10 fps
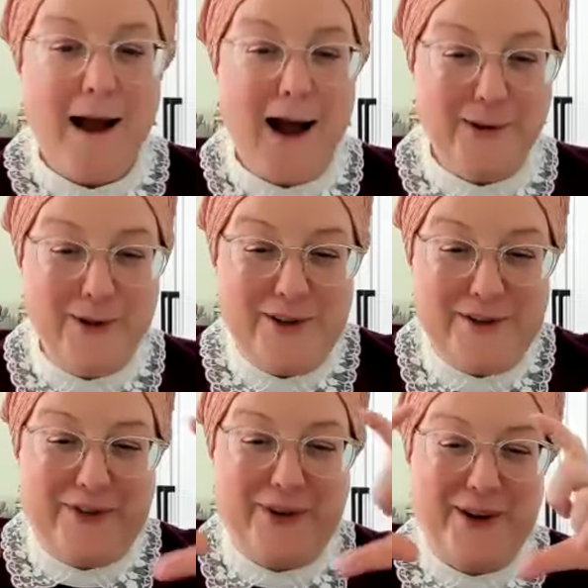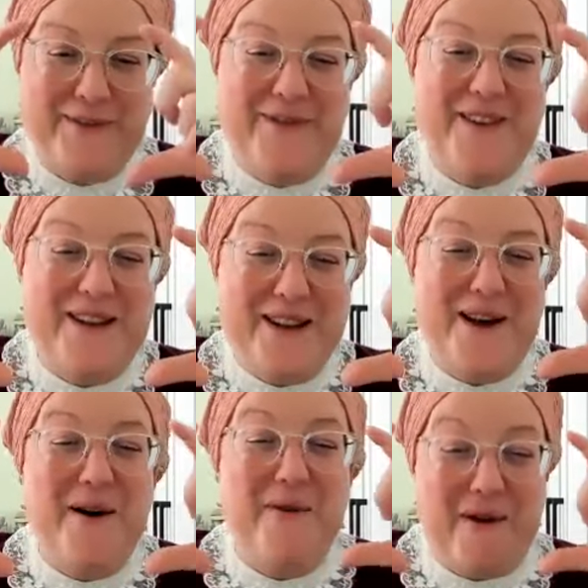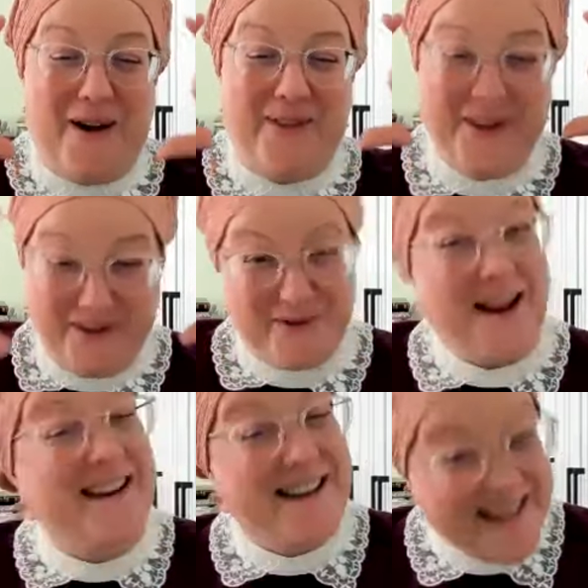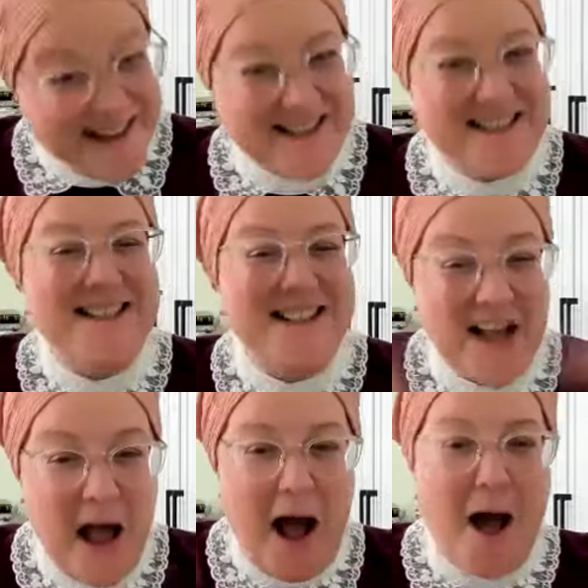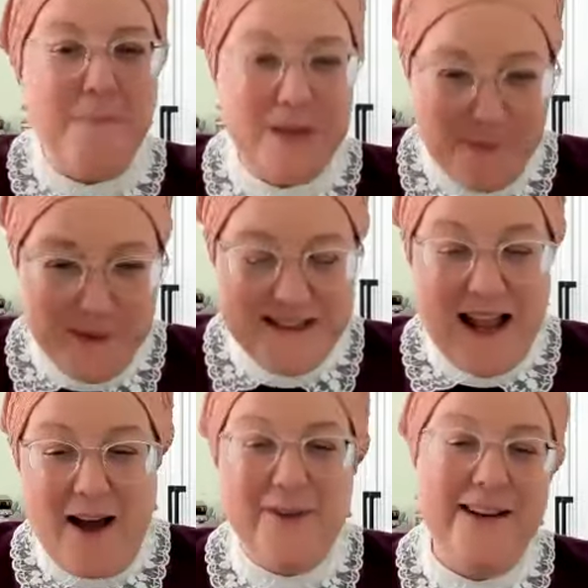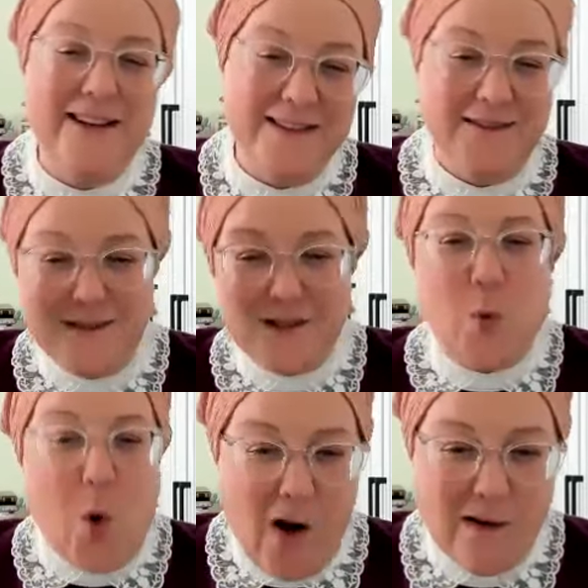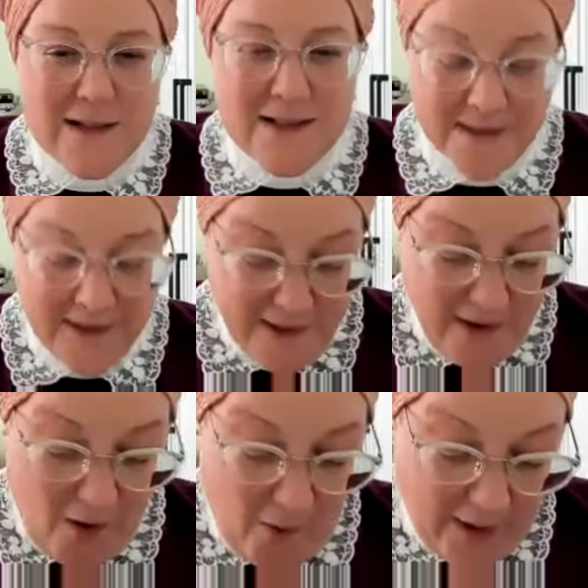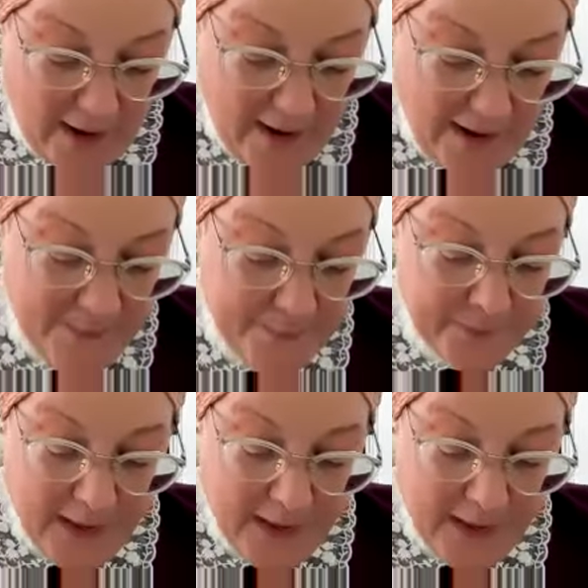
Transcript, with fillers: I looked for a video on the crane, and it is. It hops up and down and it squawks, okay?